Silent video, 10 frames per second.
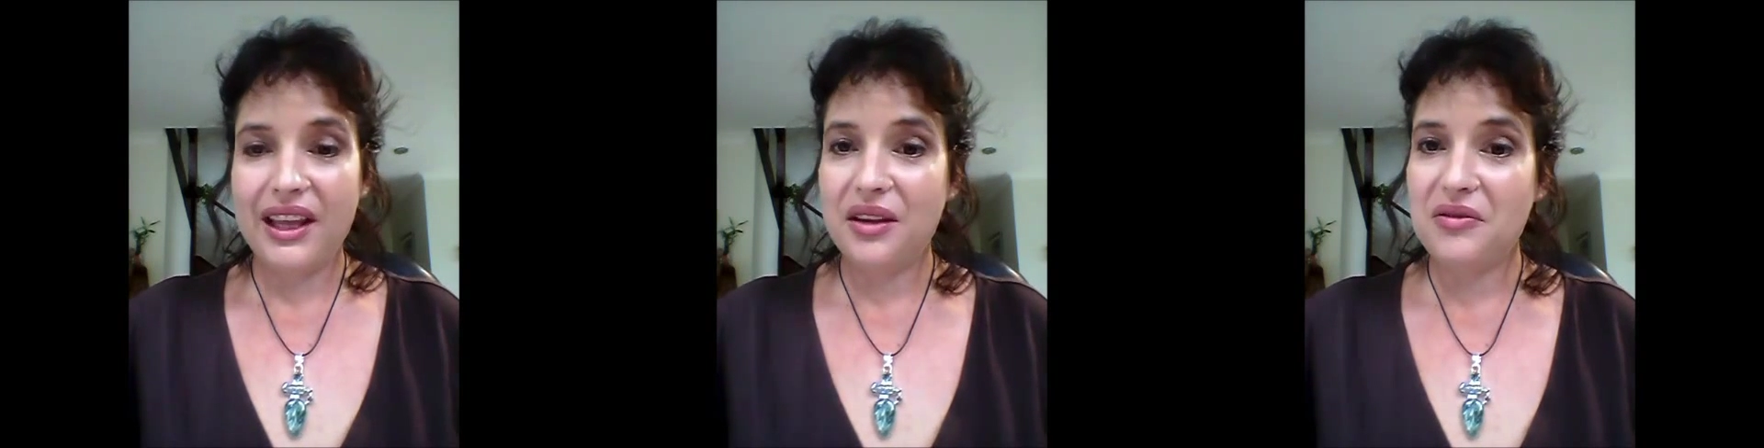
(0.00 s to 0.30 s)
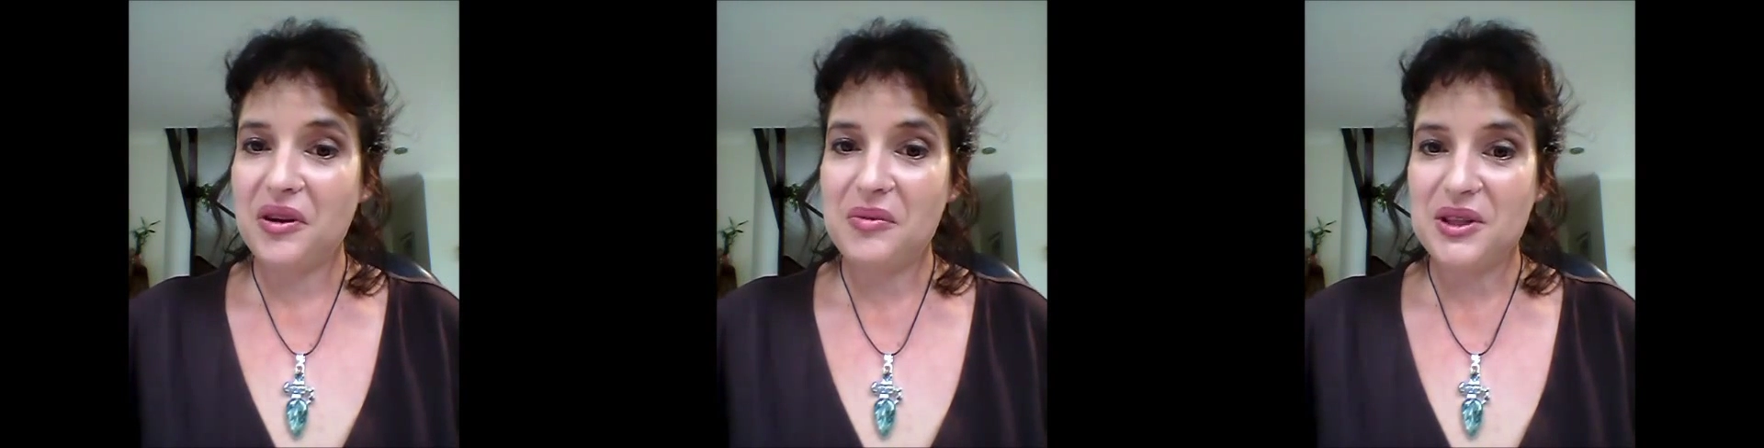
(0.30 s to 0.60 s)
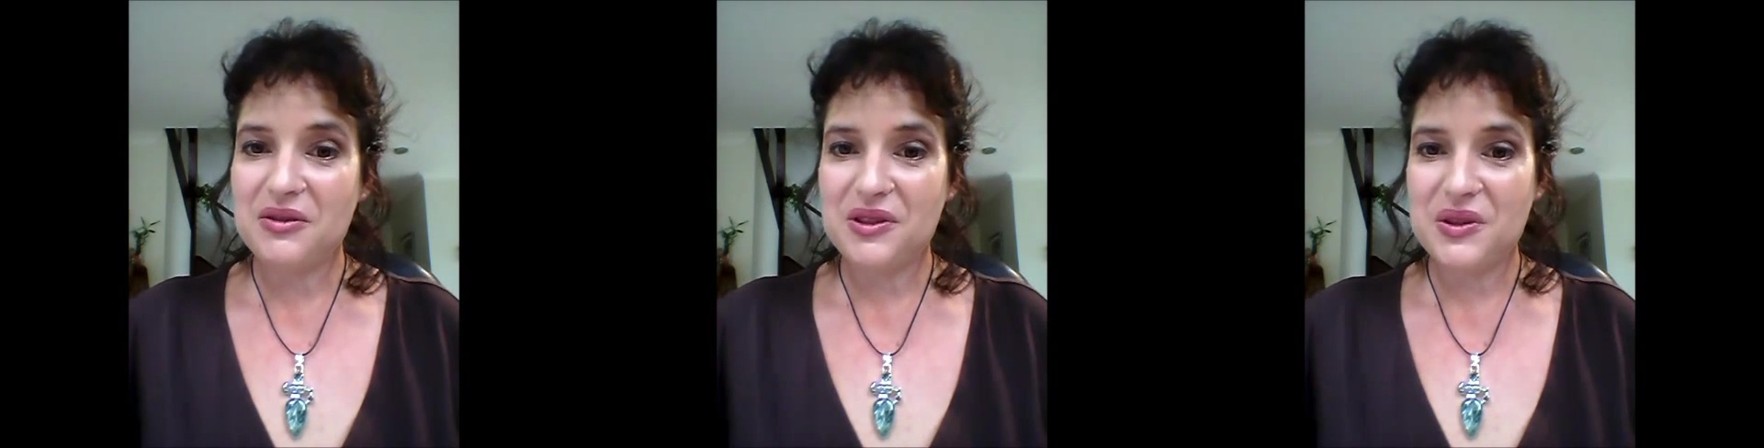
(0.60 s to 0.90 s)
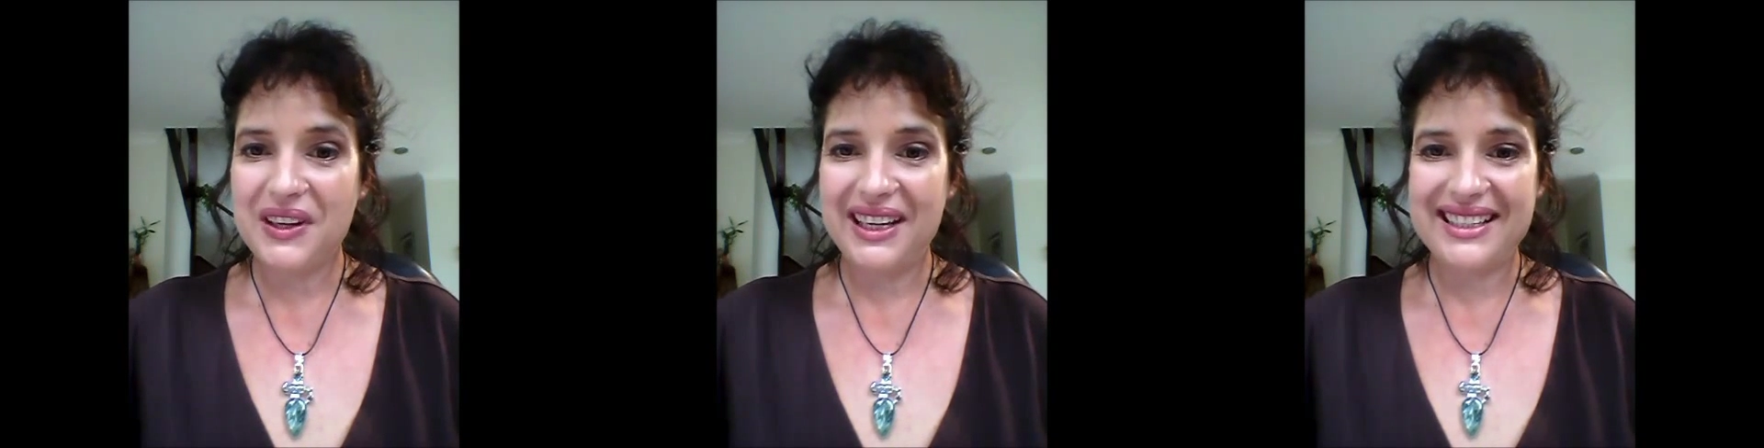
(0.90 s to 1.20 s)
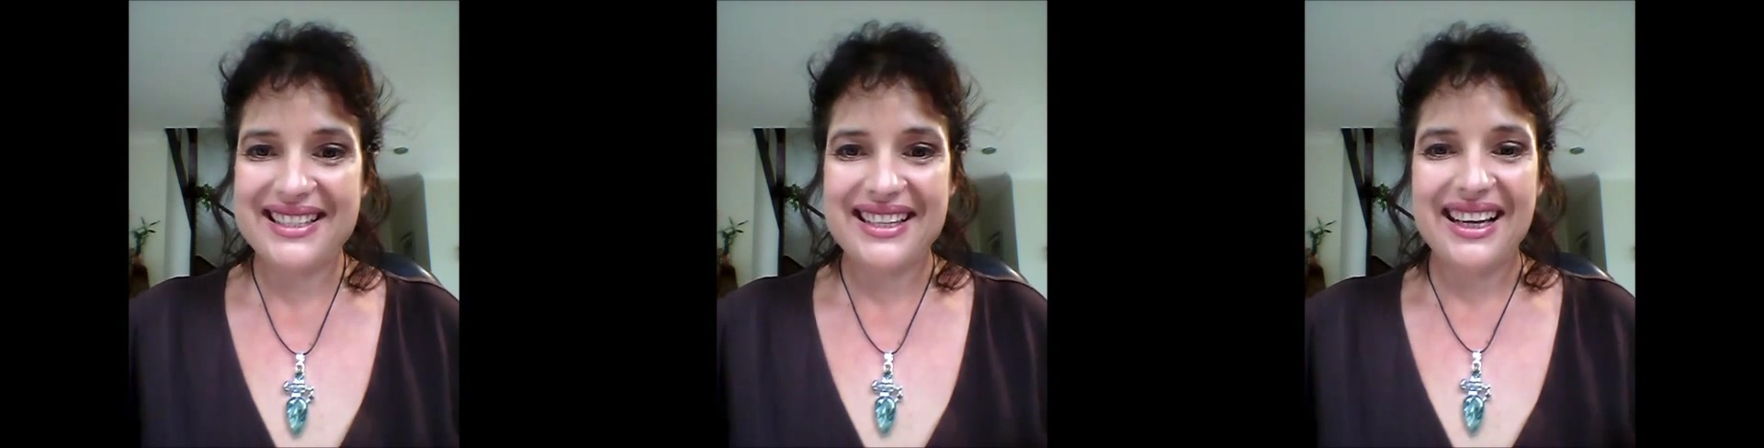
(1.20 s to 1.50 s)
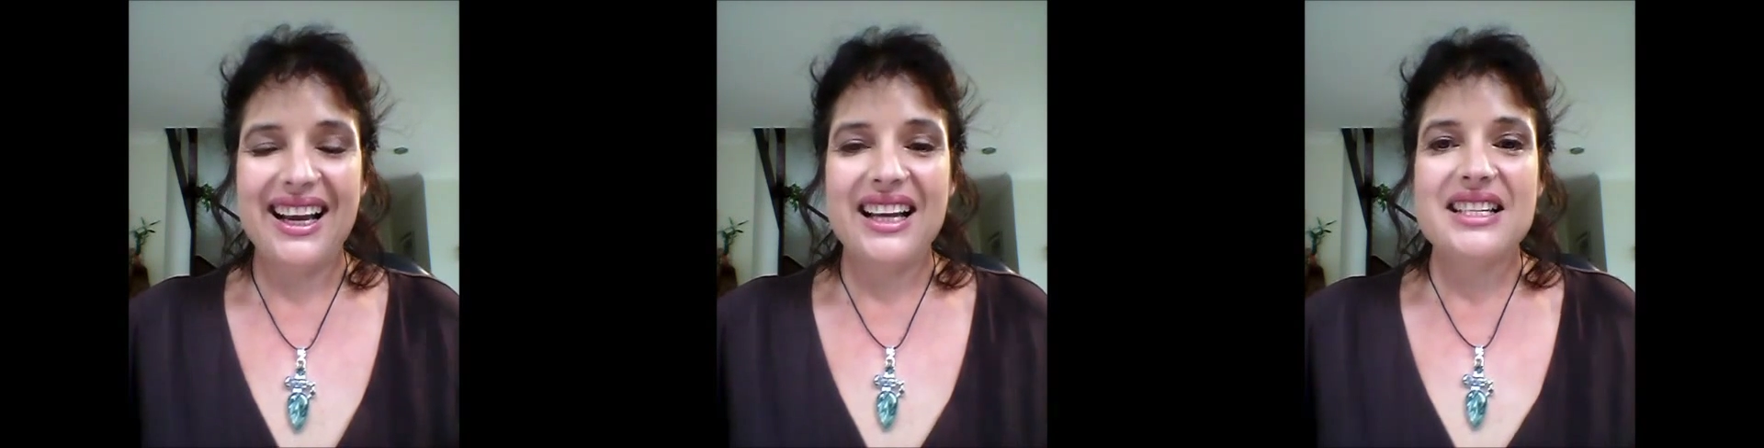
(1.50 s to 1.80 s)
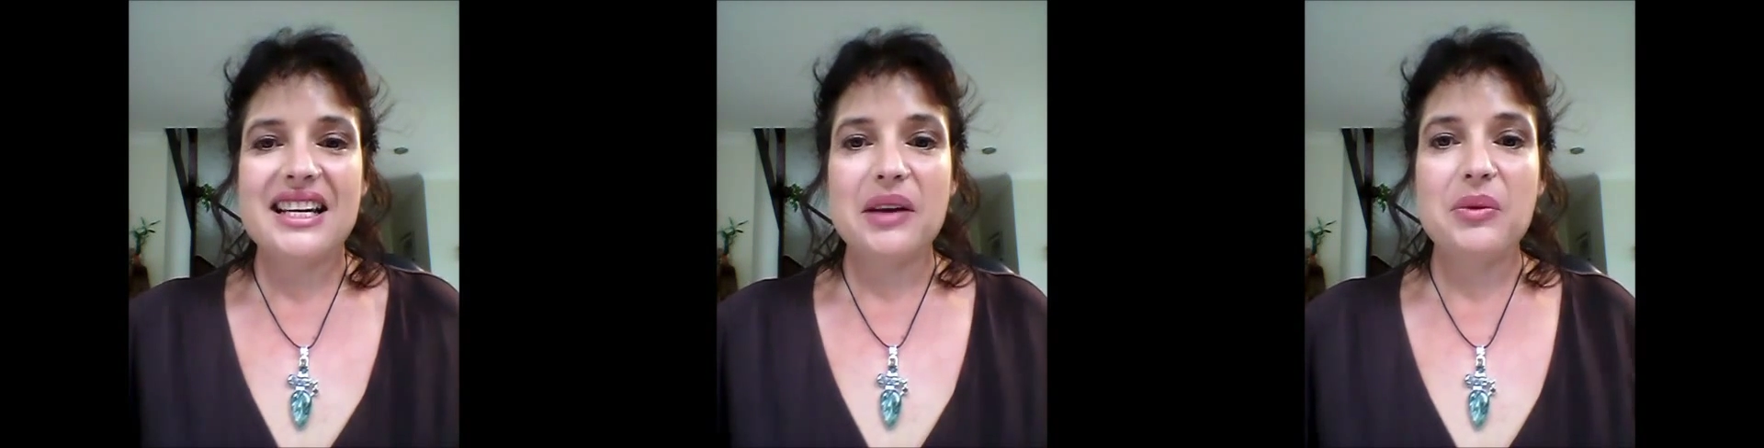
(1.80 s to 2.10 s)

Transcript: Thank you very much for joining us. Today